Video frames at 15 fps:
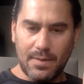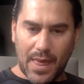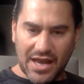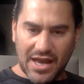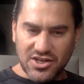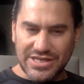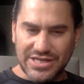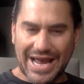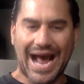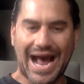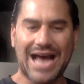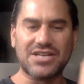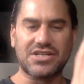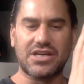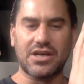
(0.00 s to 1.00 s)
and just
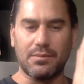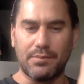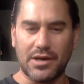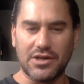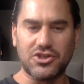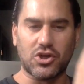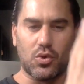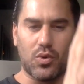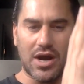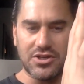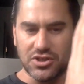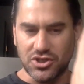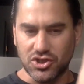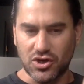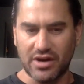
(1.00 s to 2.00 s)
asking a bunch of
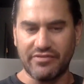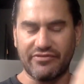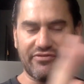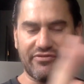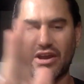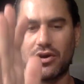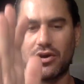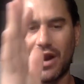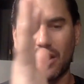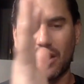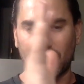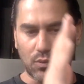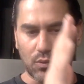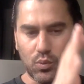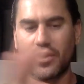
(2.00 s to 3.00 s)
questions, trying to figure
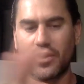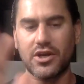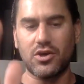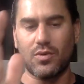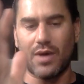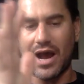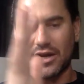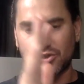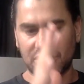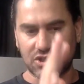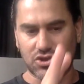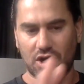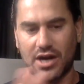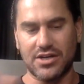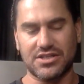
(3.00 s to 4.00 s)
out what are you actually
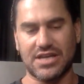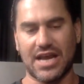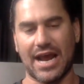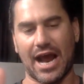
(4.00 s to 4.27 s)
trying to say?